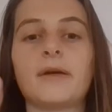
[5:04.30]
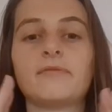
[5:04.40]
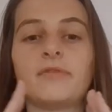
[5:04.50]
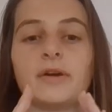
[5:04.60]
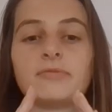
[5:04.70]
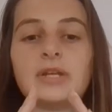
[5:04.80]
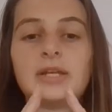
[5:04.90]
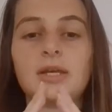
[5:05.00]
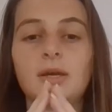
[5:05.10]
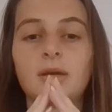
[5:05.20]

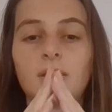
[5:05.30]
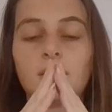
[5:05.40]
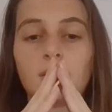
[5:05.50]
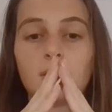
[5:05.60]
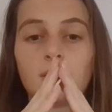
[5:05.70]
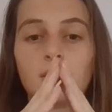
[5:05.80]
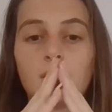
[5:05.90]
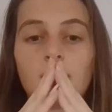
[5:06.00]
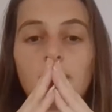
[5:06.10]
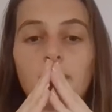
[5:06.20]
very
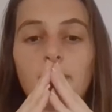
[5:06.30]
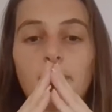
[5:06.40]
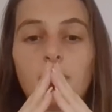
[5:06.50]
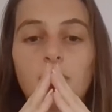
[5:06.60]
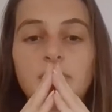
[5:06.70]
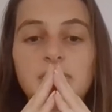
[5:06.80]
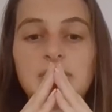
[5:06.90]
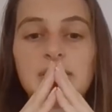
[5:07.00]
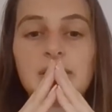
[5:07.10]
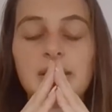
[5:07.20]

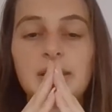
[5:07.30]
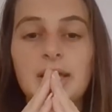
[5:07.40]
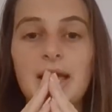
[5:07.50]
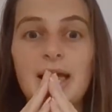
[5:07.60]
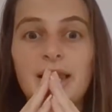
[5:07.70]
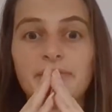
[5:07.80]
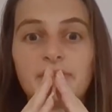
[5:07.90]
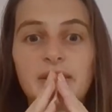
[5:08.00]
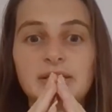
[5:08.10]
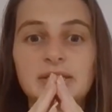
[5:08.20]
pointy,
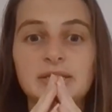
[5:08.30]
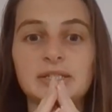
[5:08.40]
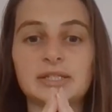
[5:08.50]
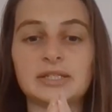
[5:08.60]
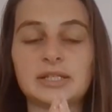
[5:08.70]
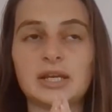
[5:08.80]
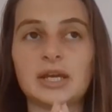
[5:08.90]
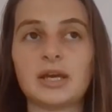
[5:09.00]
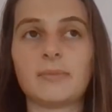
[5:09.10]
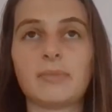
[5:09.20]
elevated
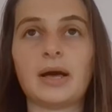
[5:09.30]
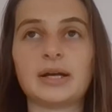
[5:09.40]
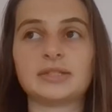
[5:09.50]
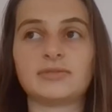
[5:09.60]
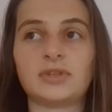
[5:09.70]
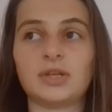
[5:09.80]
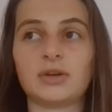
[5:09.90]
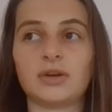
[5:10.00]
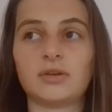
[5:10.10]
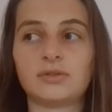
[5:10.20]
part of the
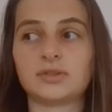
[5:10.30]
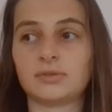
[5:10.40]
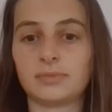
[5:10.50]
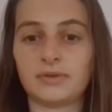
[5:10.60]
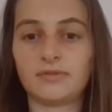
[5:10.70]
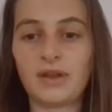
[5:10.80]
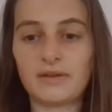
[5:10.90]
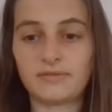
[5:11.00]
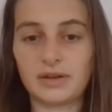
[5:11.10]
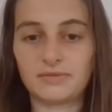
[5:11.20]
earth. So it'll be flat,
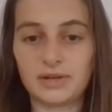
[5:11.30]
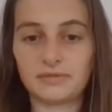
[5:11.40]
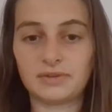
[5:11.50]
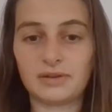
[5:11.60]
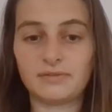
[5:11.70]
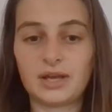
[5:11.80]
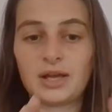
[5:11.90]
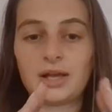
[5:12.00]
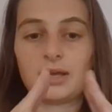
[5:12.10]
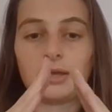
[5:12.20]
flat, flat, flat,
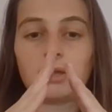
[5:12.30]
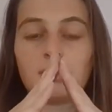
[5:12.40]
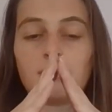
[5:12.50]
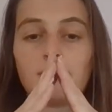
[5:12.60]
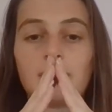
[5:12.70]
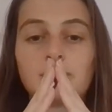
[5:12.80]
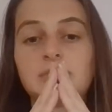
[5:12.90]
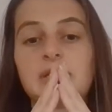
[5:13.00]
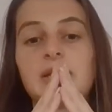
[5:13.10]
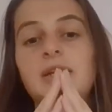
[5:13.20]
flat,
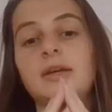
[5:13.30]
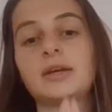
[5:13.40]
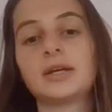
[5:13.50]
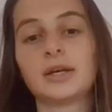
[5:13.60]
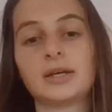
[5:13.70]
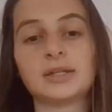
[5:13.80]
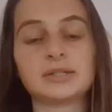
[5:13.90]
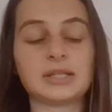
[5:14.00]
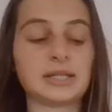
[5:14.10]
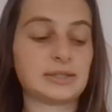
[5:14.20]
mountain.
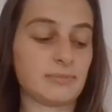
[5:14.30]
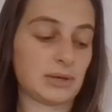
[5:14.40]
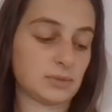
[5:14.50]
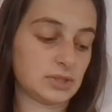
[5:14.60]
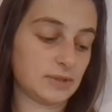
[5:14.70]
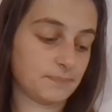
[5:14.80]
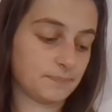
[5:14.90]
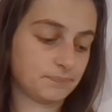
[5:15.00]
So that's a mountain.